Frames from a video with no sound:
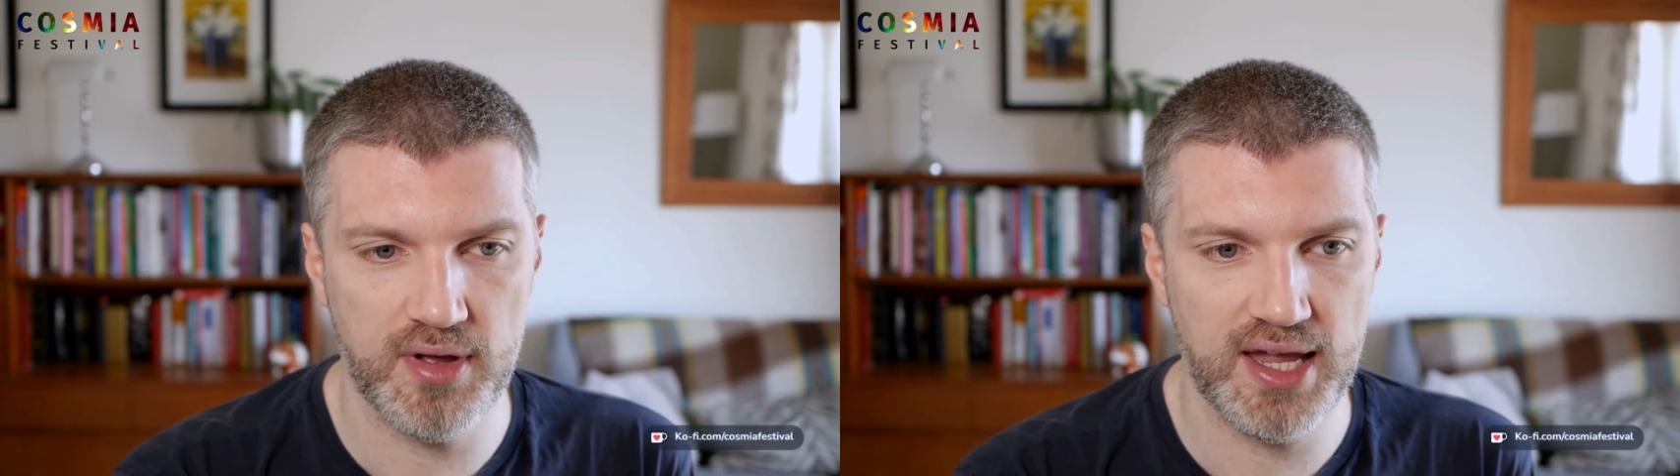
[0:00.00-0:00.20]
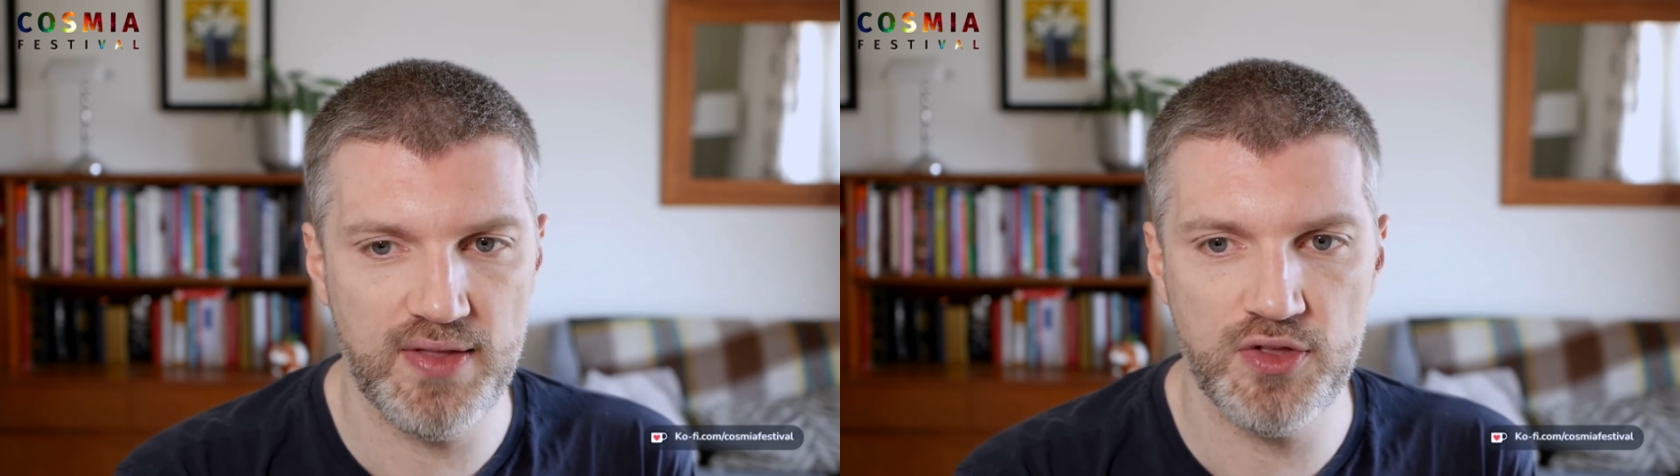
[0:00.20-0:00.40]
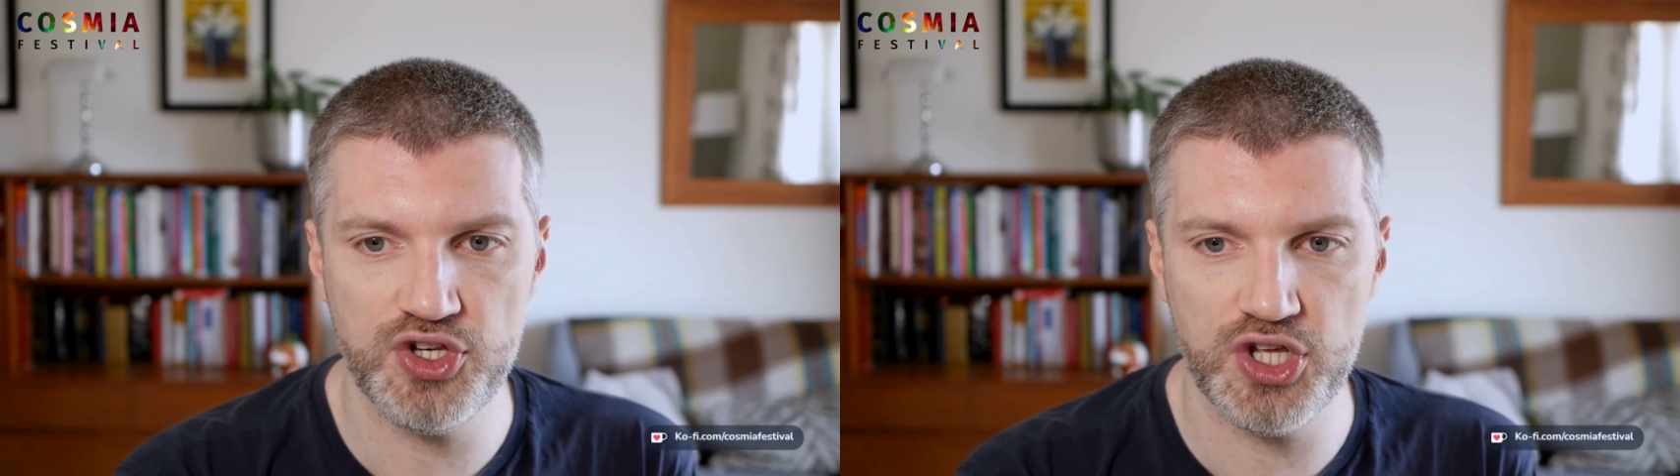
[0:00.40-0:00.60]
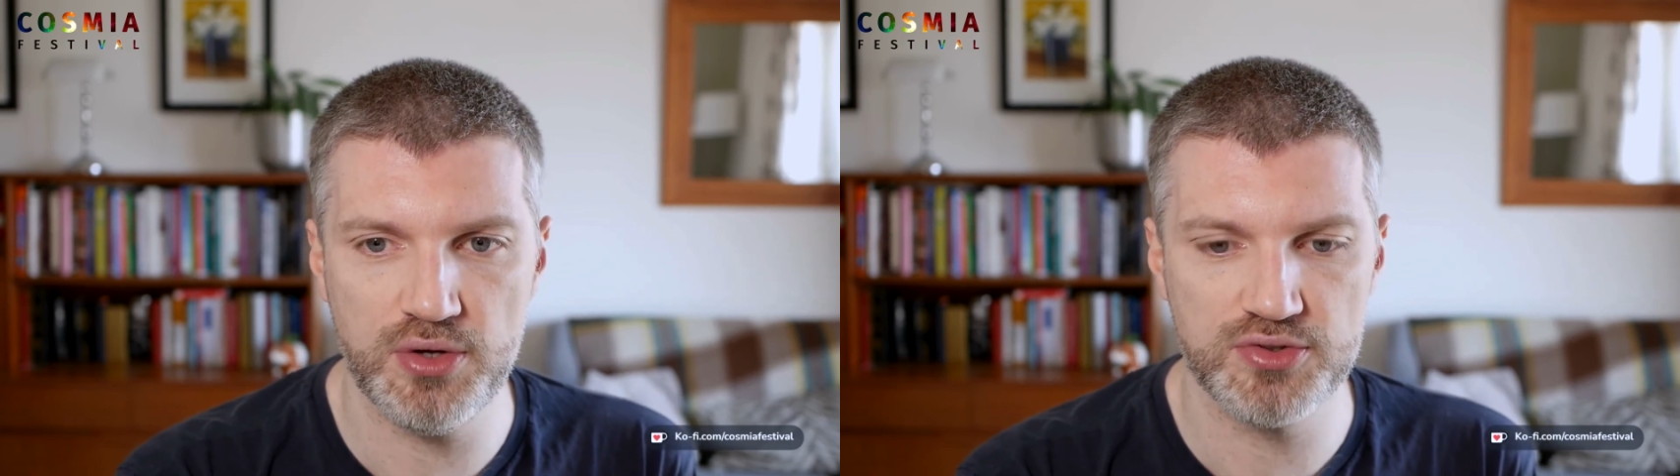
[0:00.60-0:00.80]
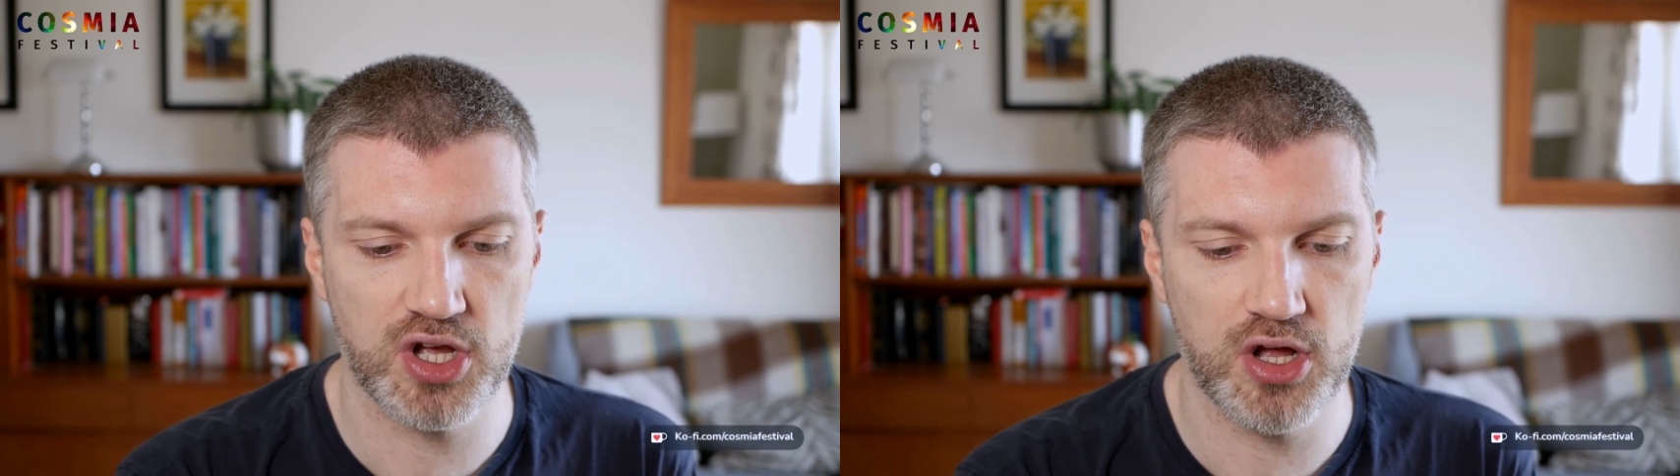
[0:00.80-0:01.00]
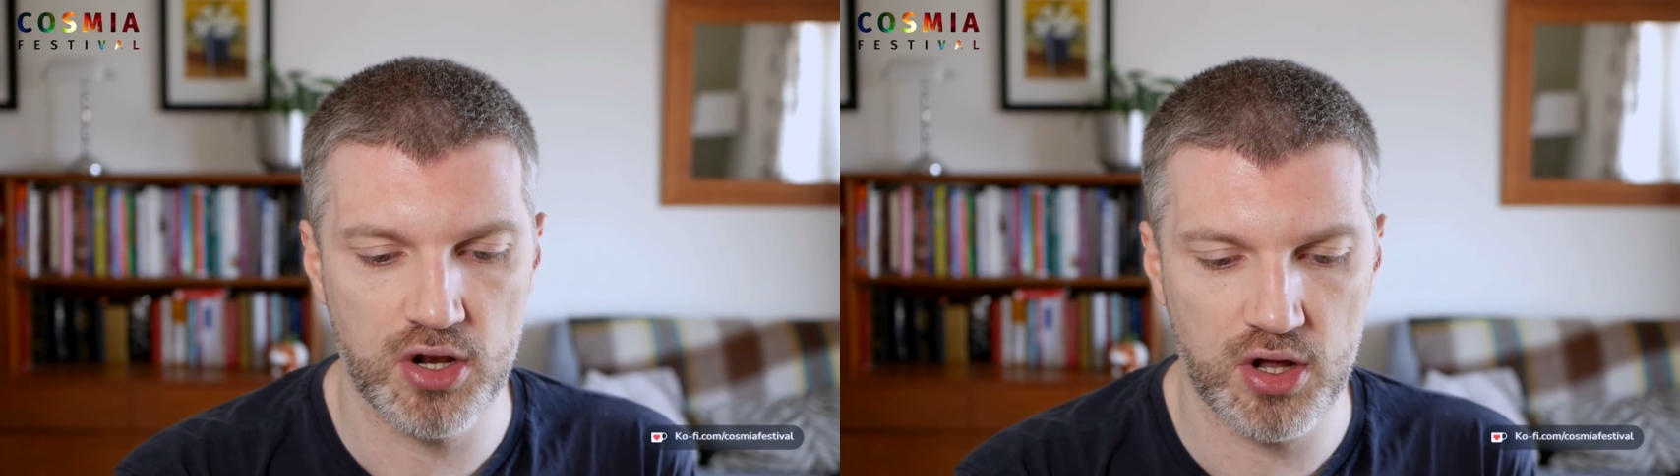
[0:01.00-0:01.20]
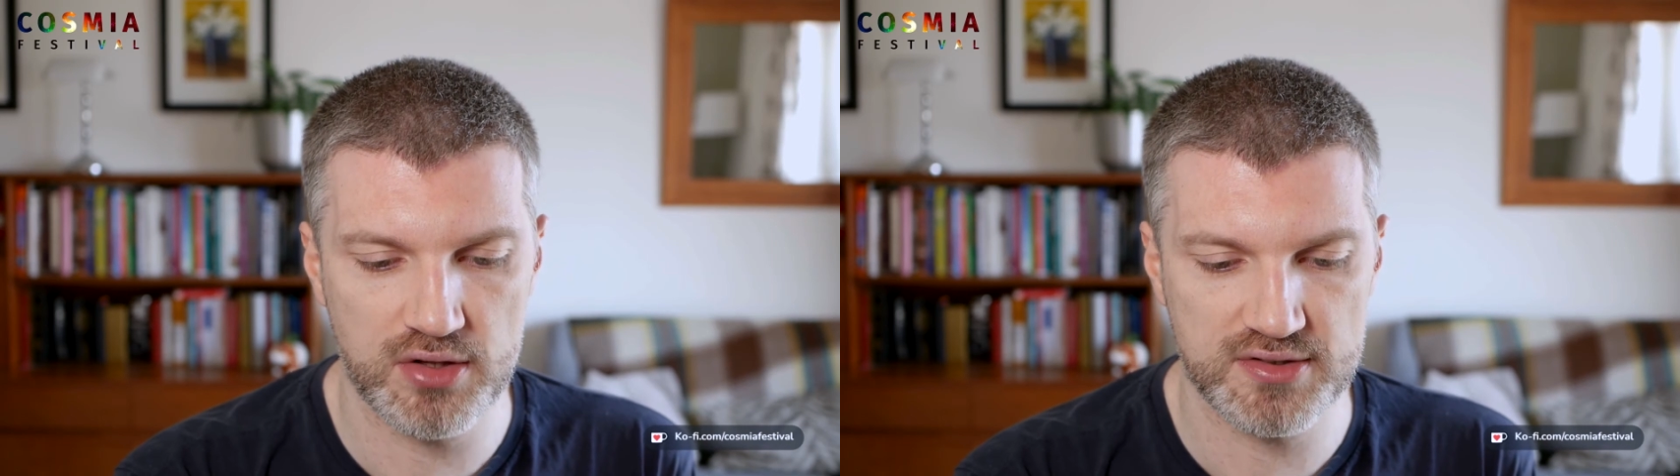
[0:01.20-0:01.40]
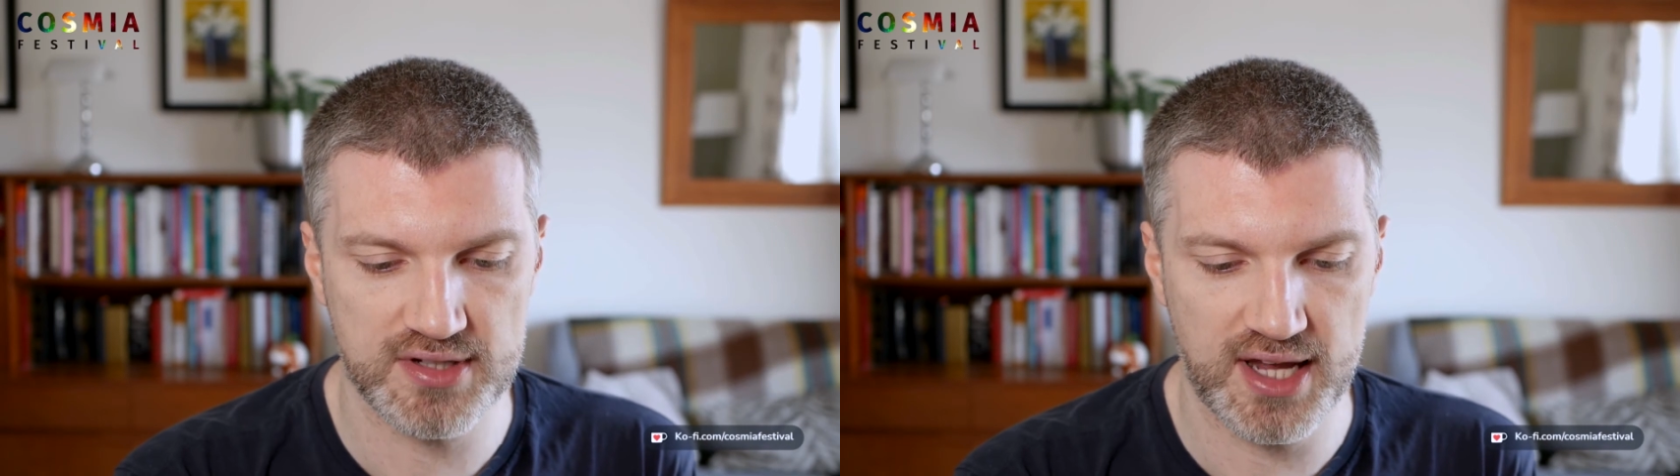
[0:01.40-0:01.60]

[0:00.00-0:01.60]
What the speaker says: in the news a lot